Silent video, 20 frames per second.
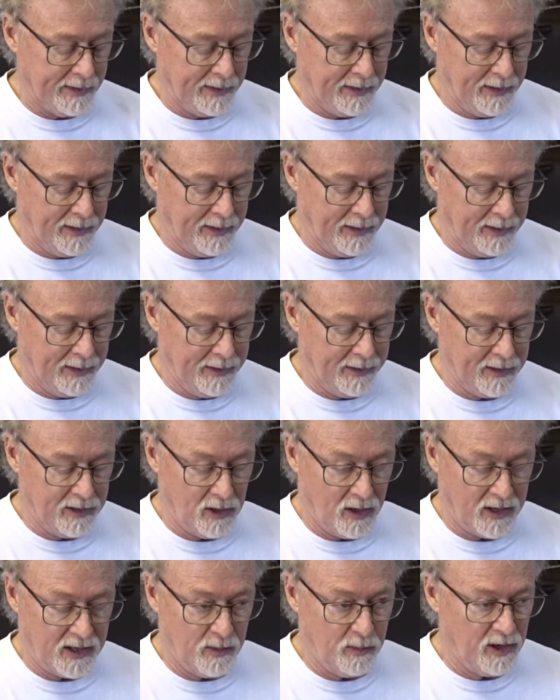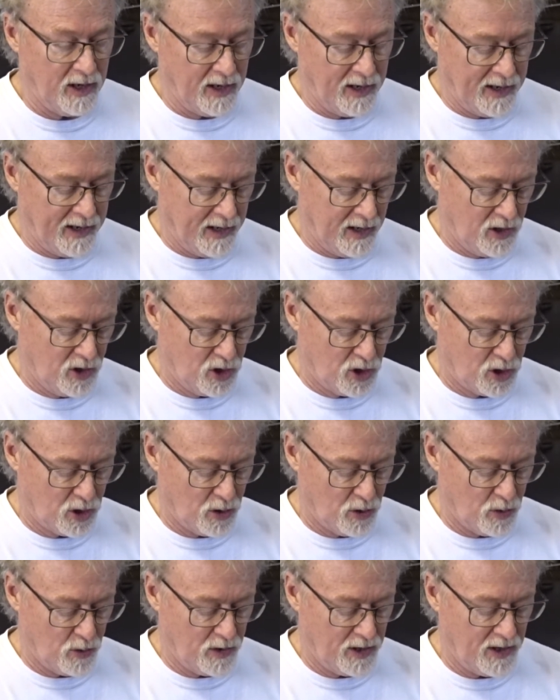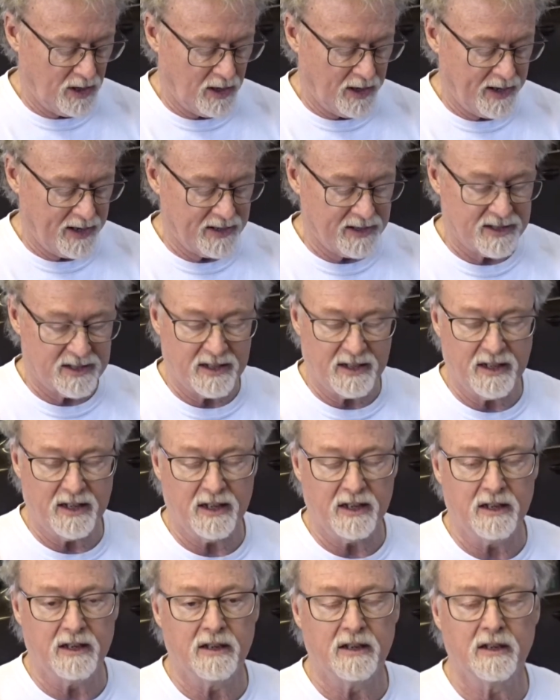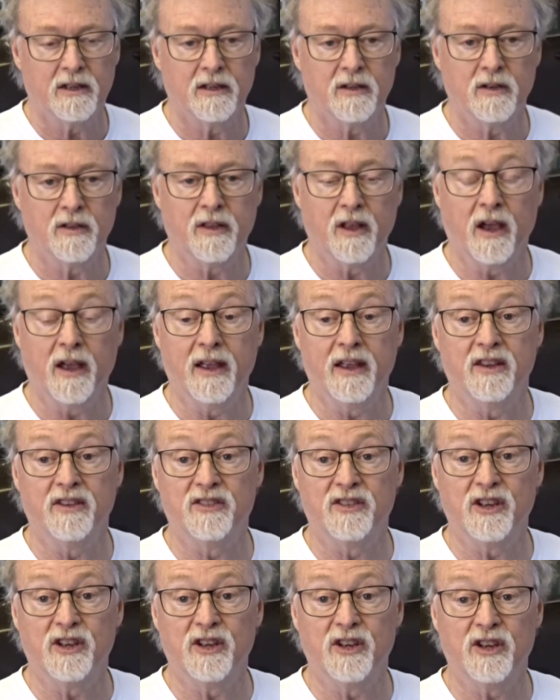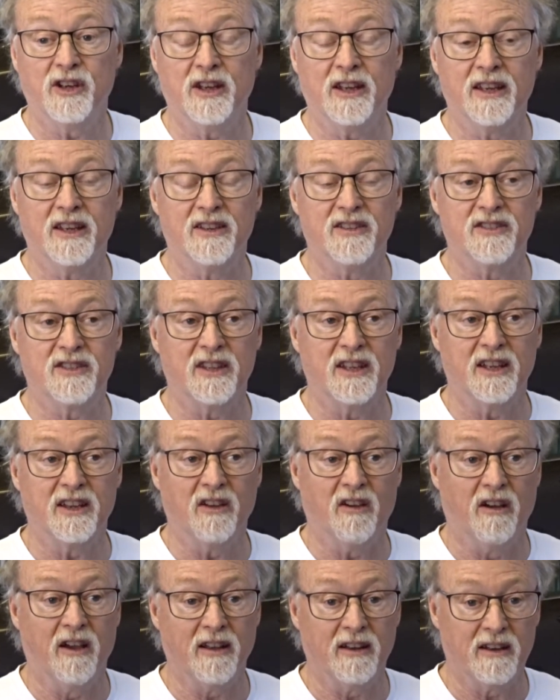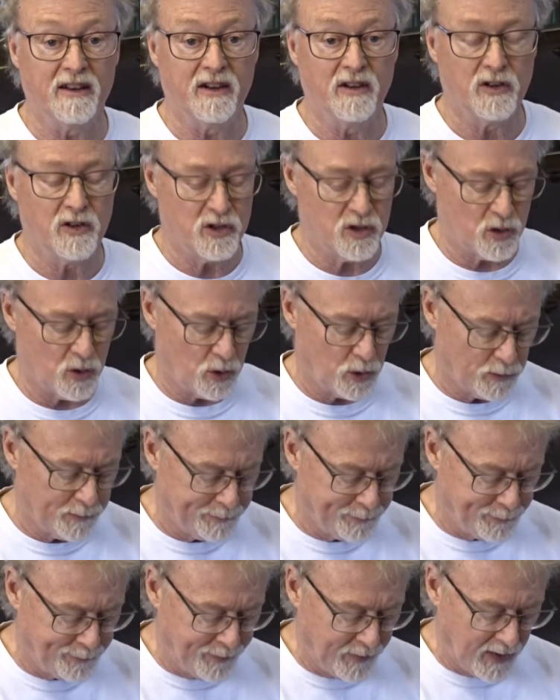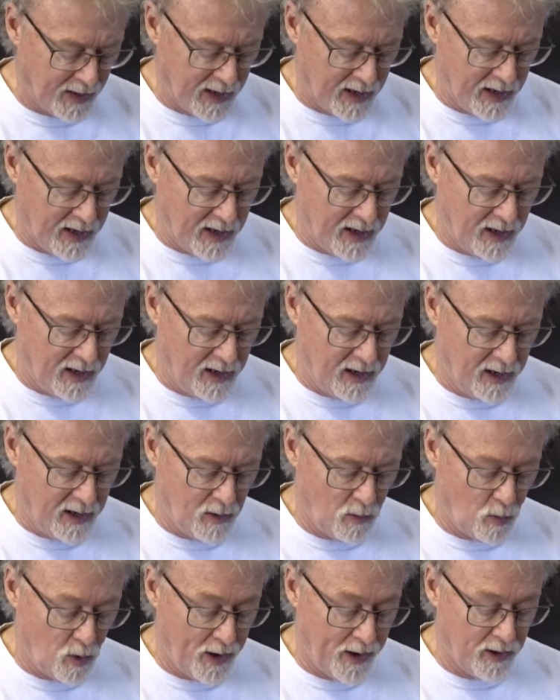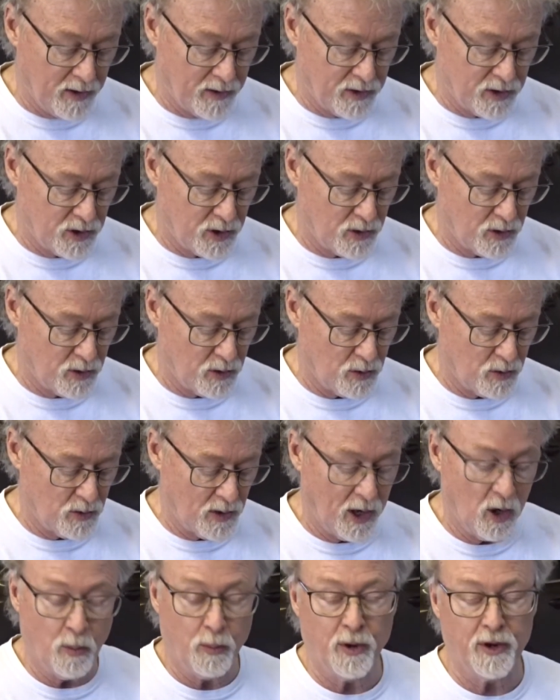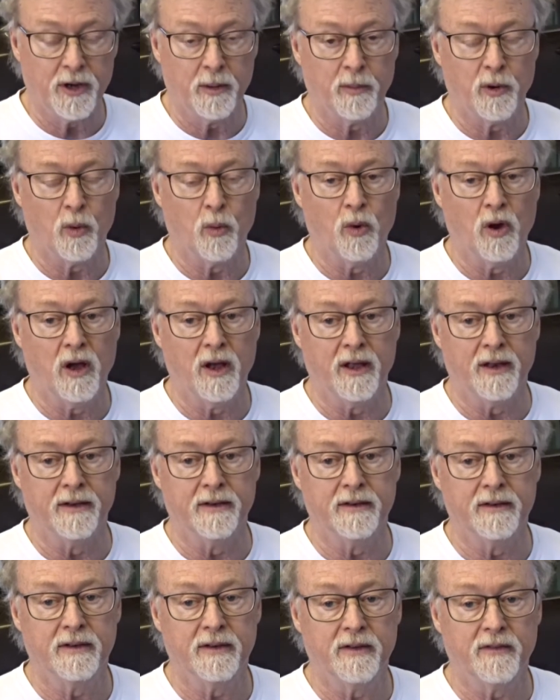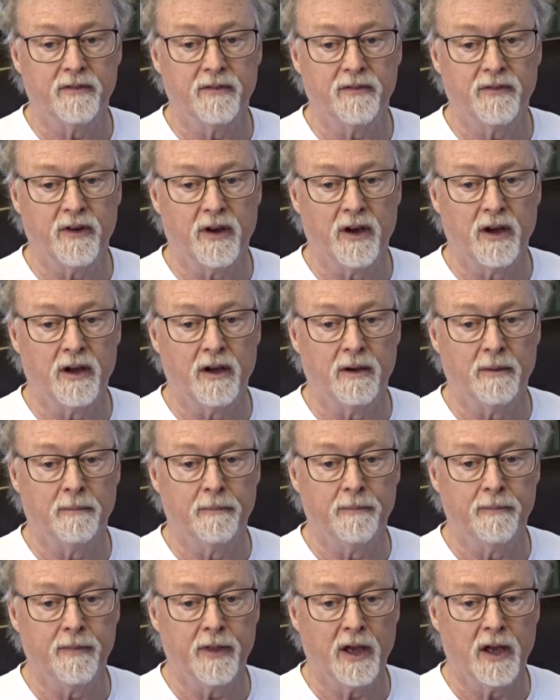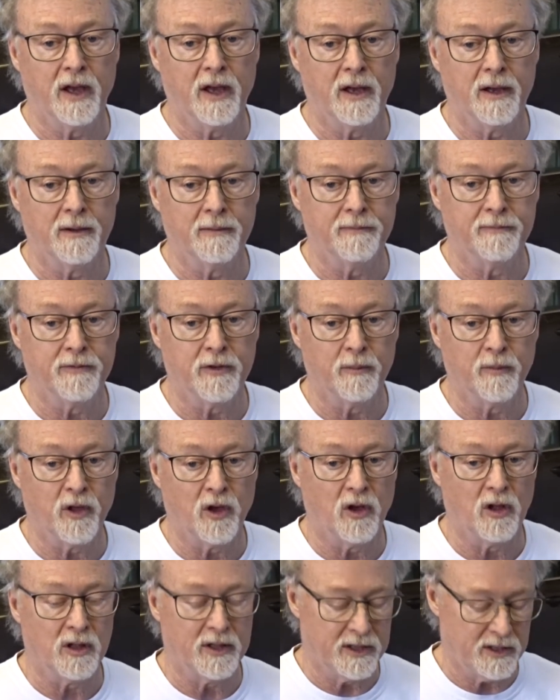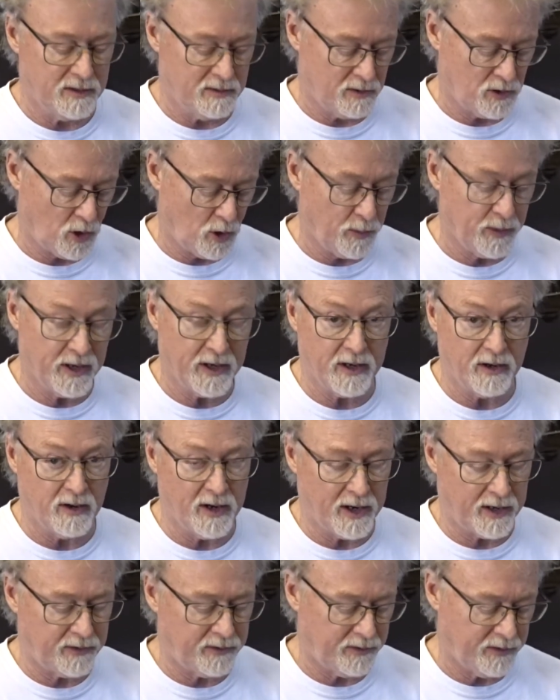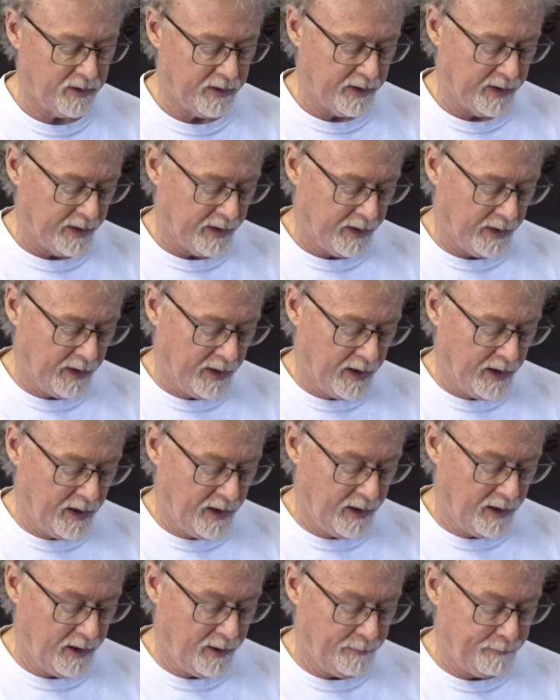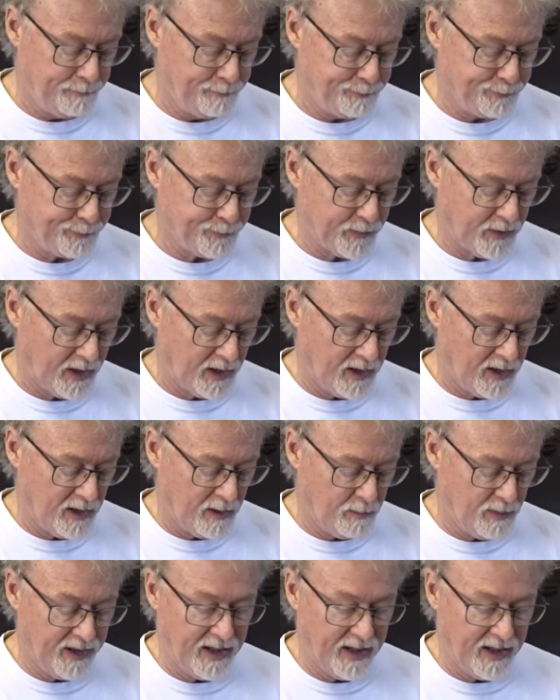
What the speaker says: the document I had showed the IAC. The IAC is the oil air control, wired to output number one from the Holly Terminator X. But